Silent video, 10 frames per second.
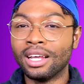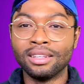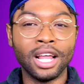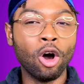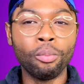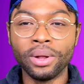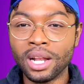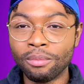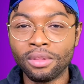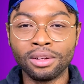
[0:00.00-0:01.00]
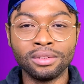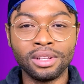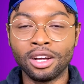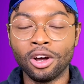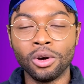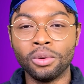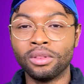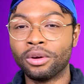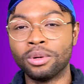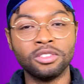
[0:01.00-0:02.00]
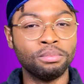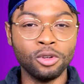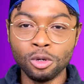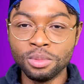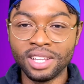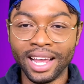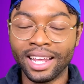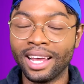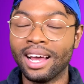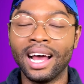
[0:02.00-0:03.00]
They opened up the coat, there was boobs hanging.